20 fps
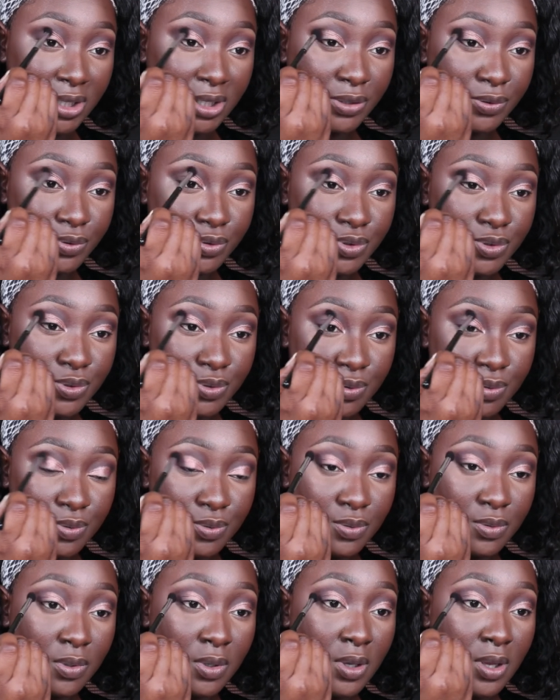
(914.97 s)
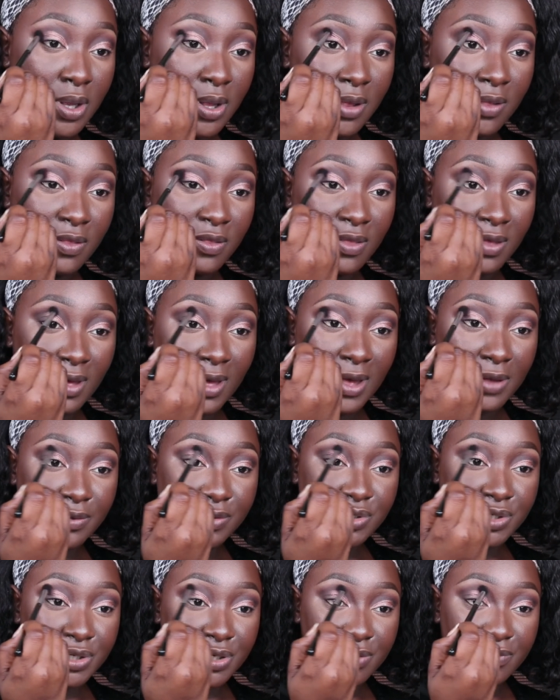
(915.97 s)
into the
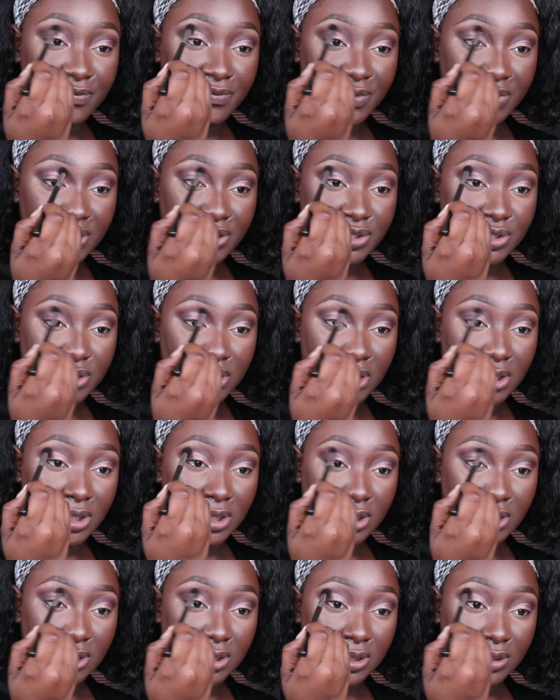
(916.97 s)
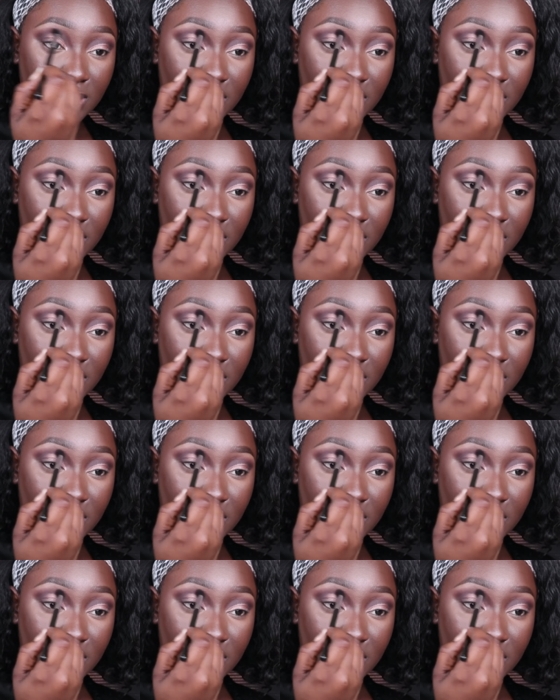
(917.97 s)
outer V shade.